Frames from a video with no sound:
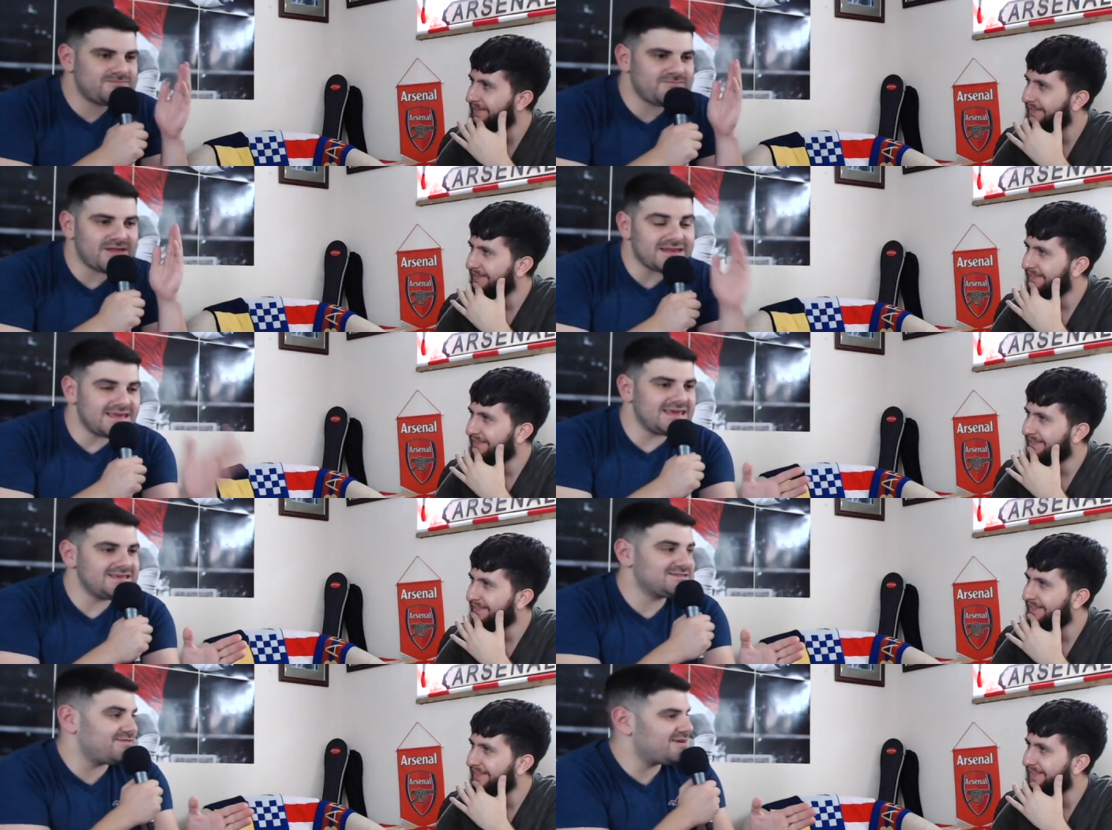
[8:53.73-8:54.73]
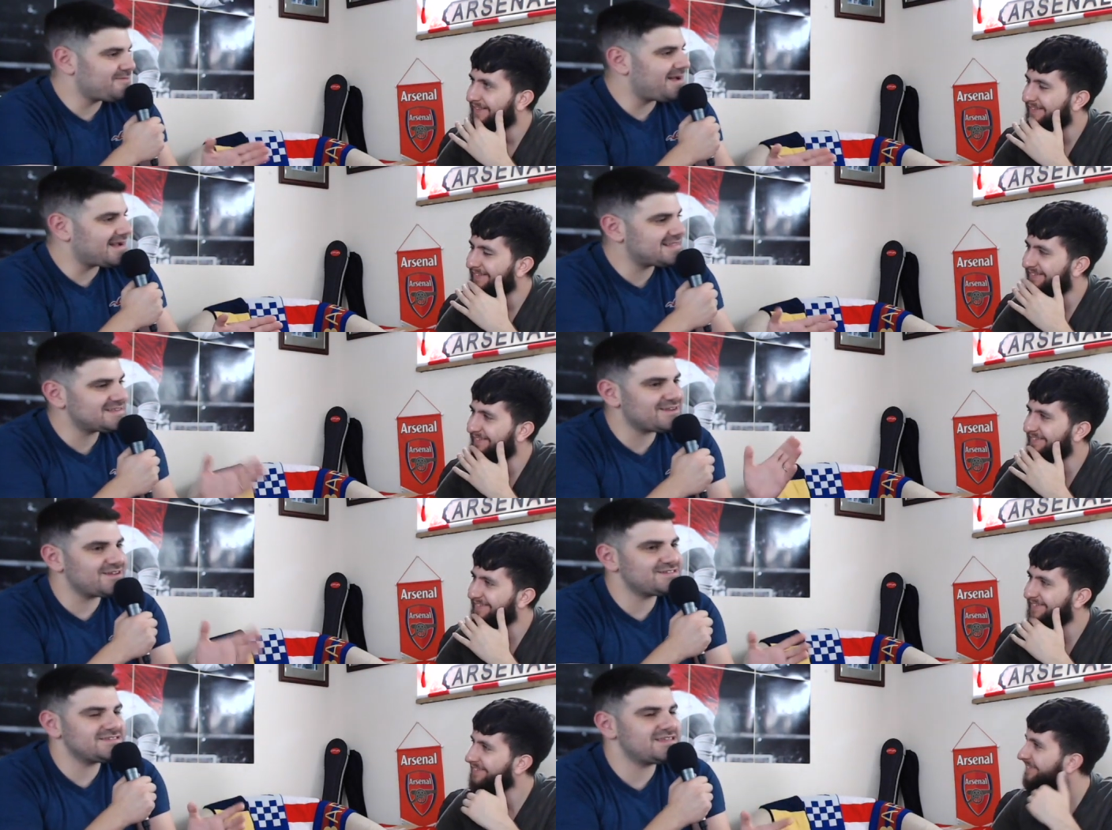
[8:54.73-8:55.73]
Speaker 1: bloody geezer at the back
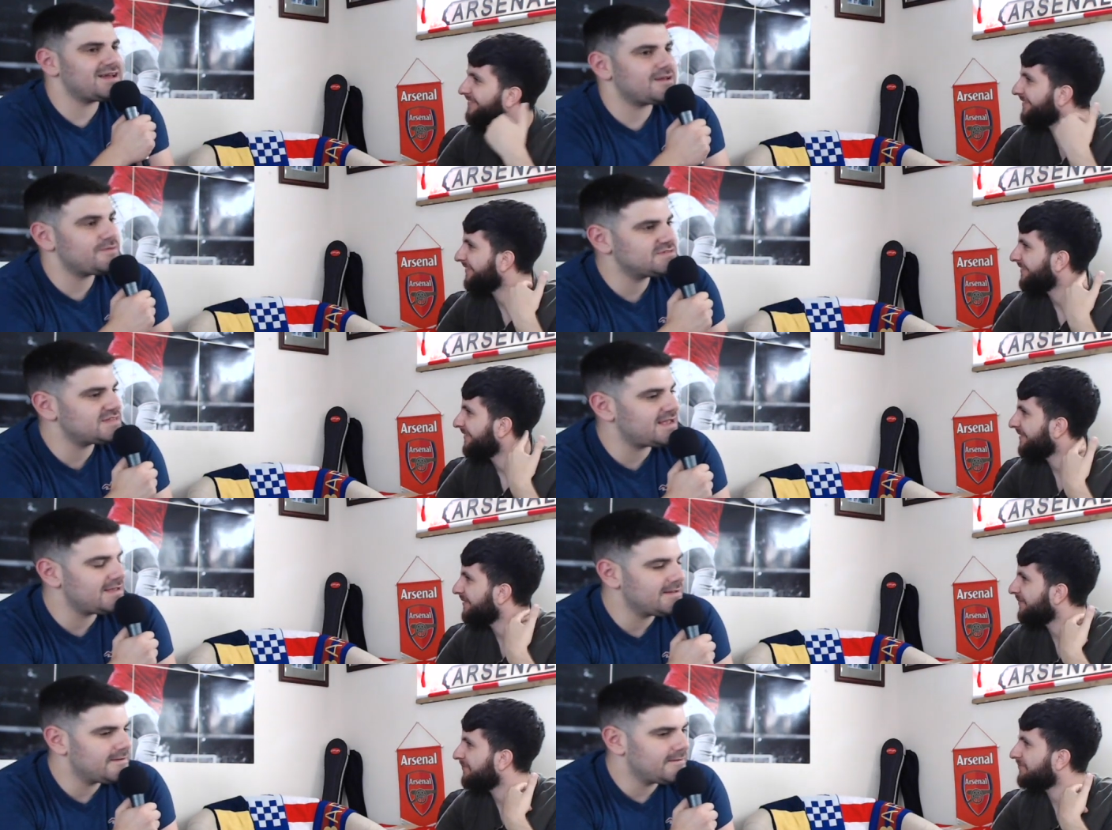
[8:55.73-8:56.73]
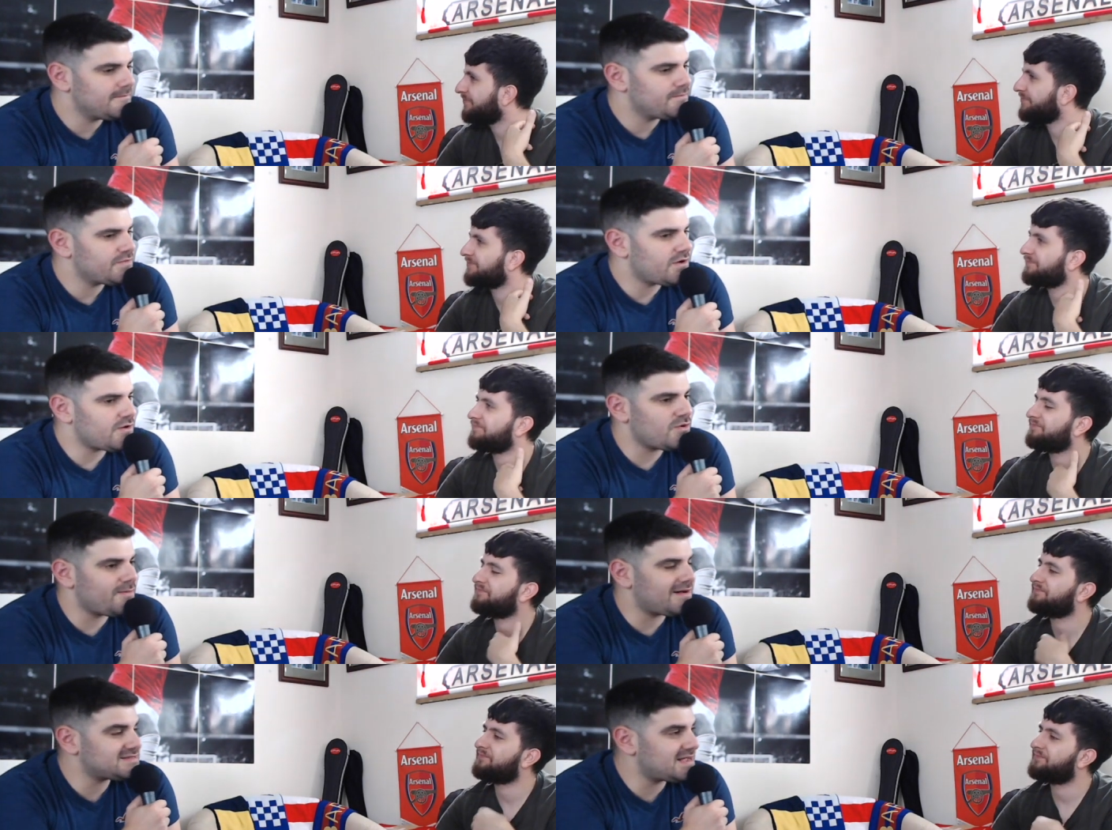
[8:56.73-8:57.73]
decides to stand up and say Oh, what
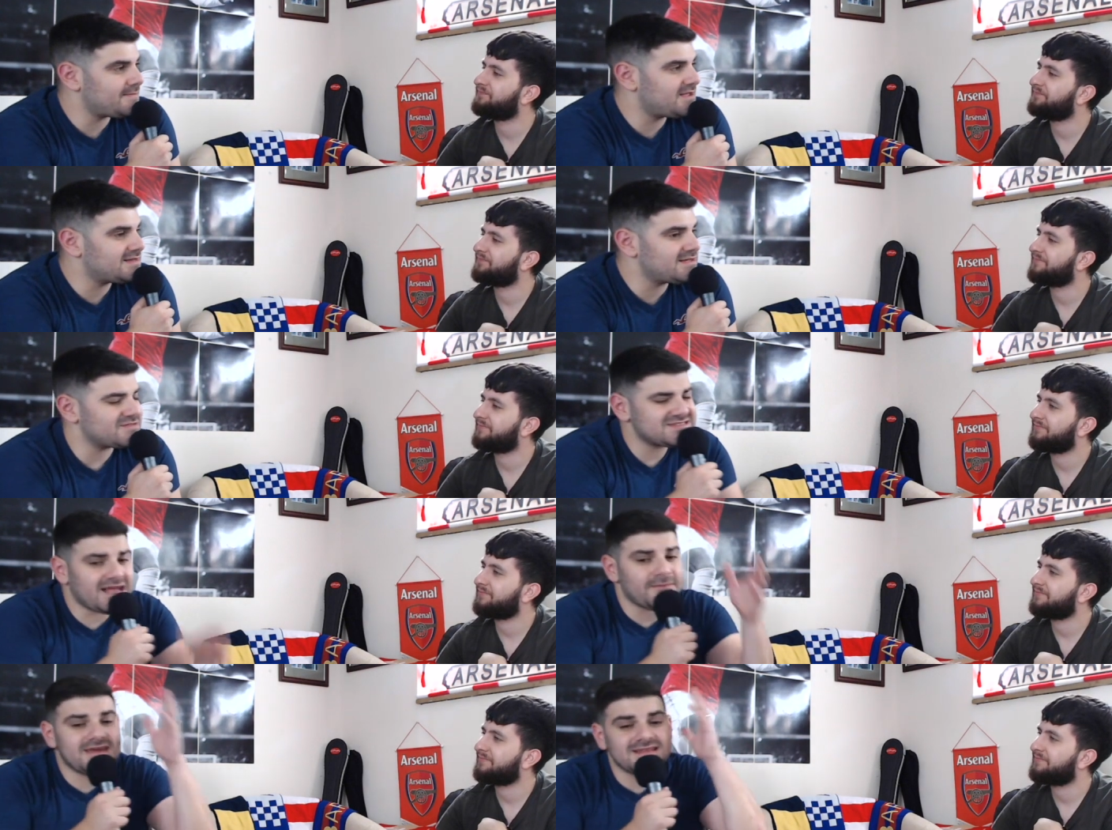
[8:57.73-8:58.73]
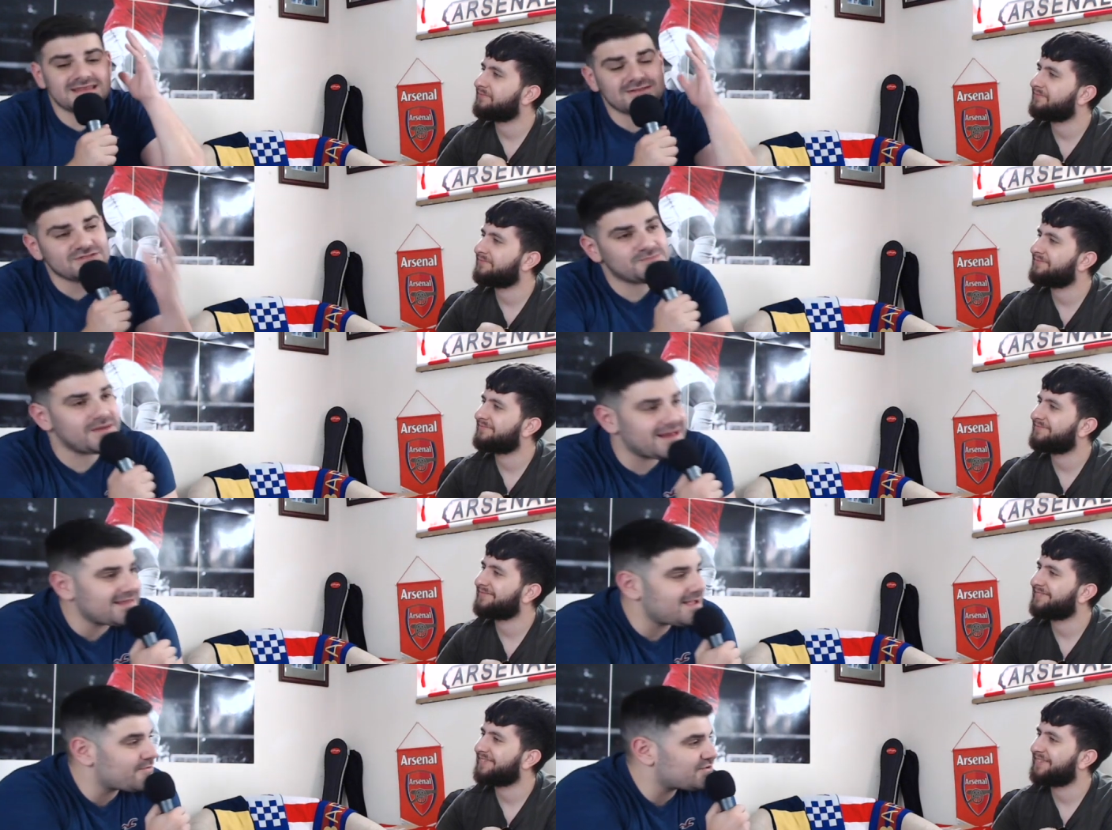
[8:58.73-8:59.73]
about Sami Khedira? Sami Khedira's been at
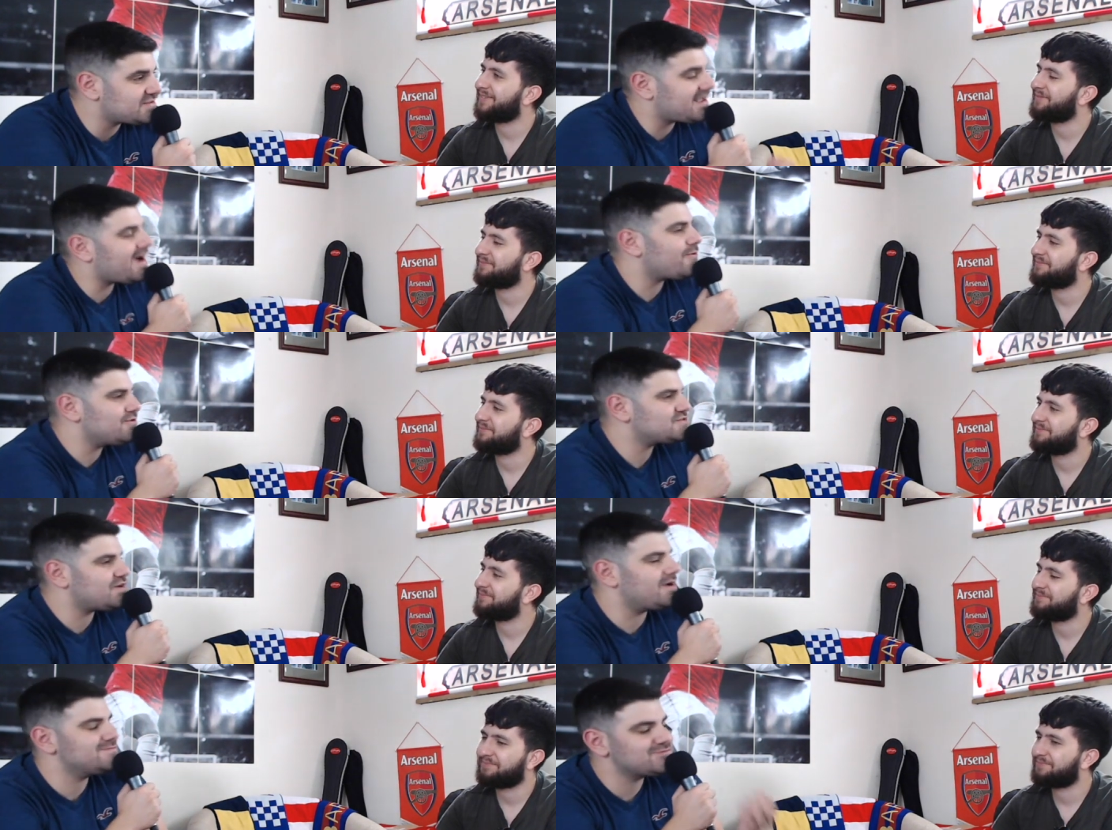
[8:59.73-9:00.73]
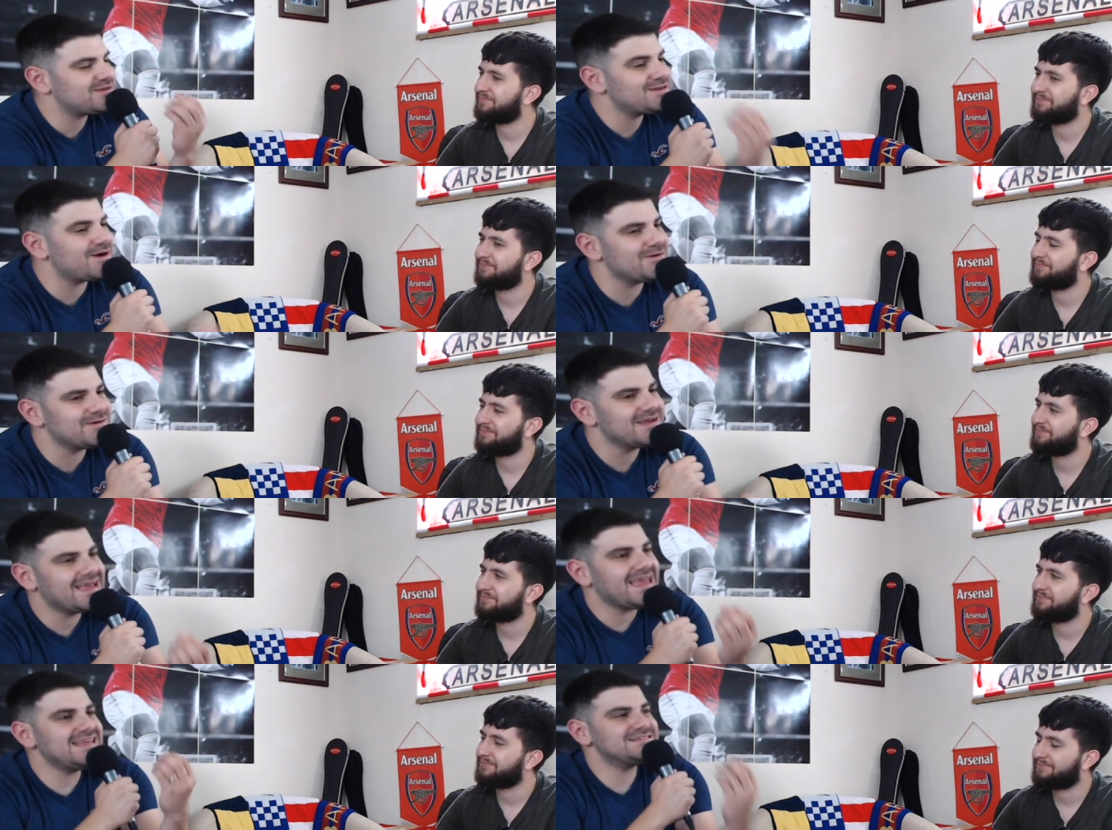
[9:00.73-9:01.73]
the Emirates countless times. We know
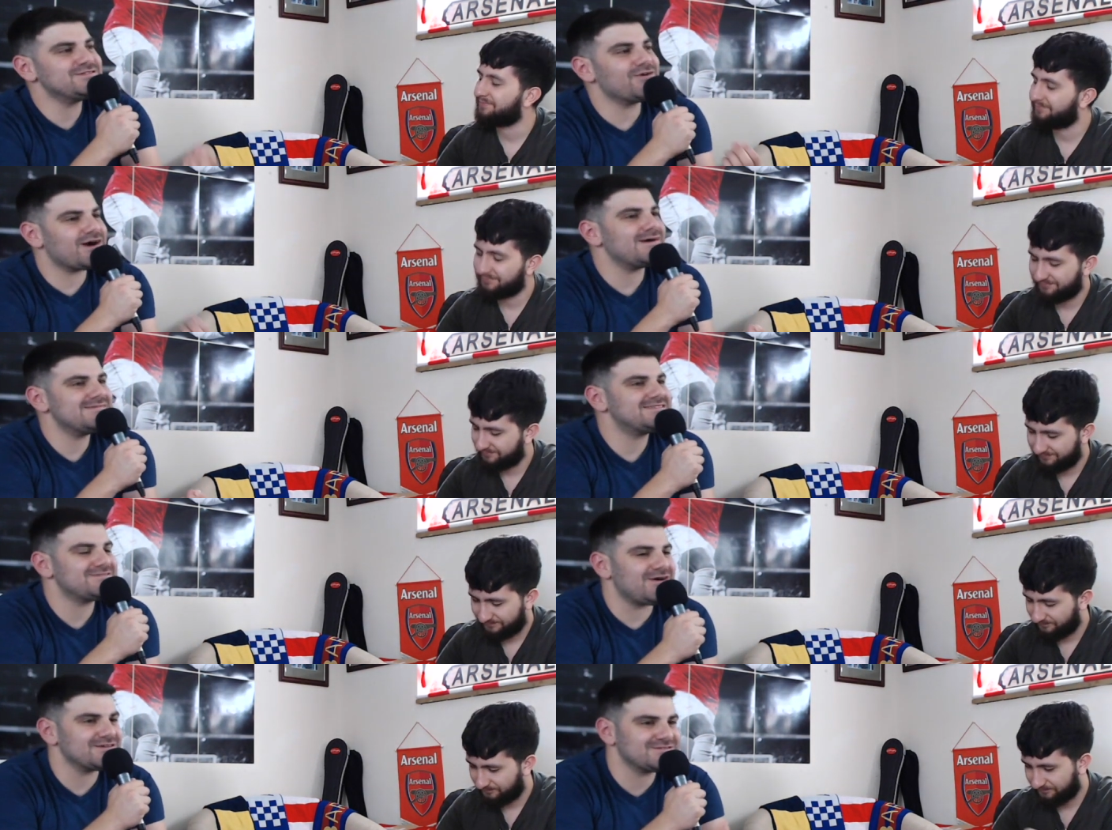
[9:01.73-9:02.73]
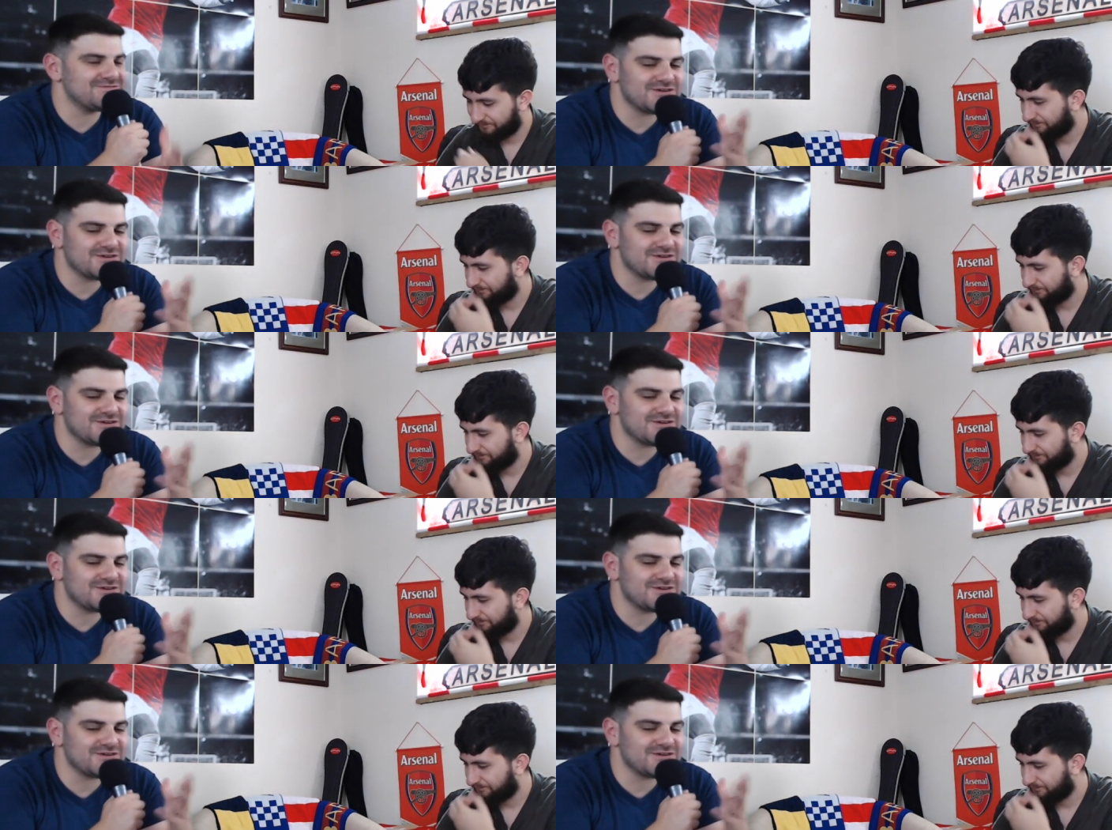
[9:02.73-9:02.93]
he's not coming to Arsenal. For